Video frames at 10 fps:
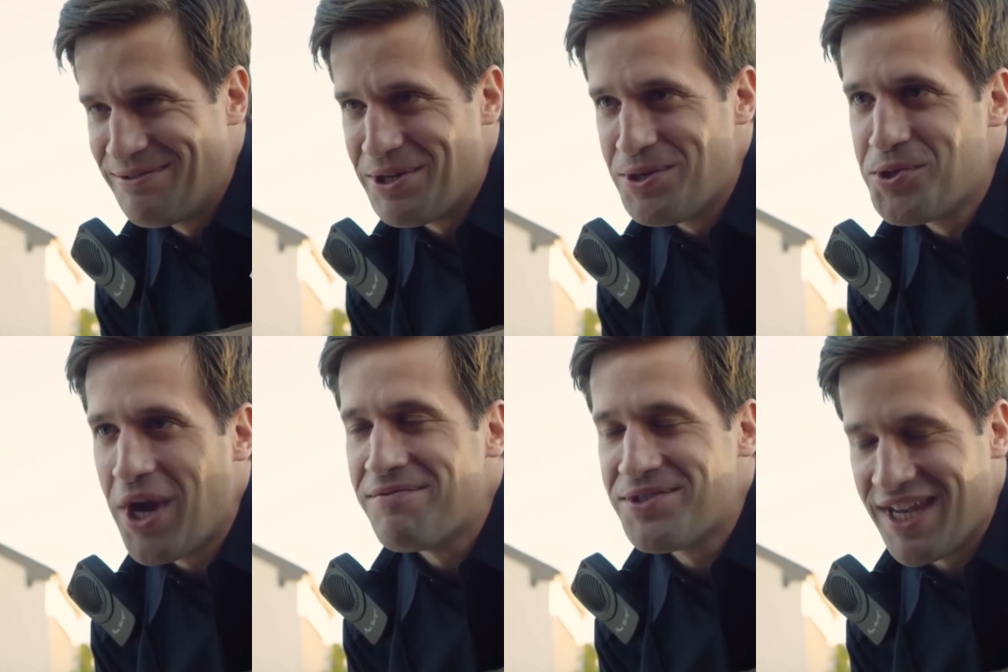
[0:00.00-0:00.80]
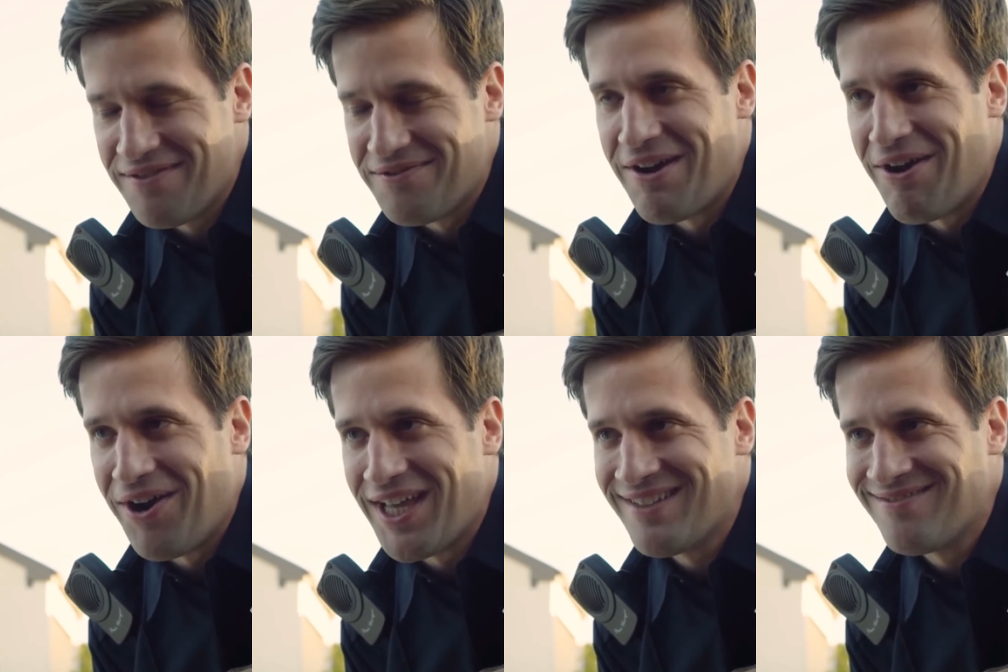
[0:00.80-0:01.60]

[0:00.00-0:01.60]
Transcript: well, you drive safe now, all right?